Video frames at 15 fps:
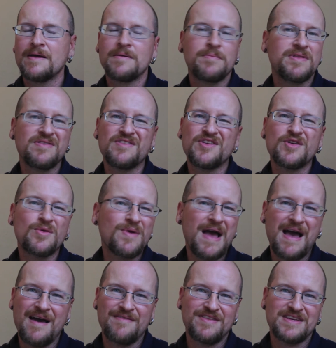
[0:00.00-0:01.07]
But you don't
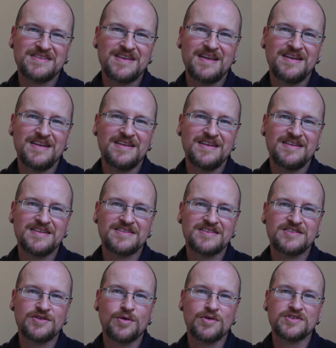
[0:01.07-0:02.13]
have this in a
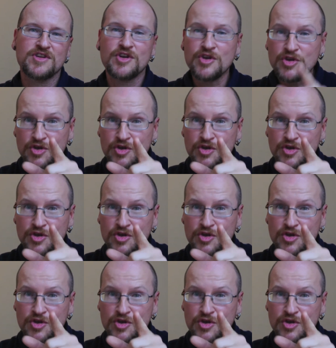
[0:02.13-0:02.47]
distance course.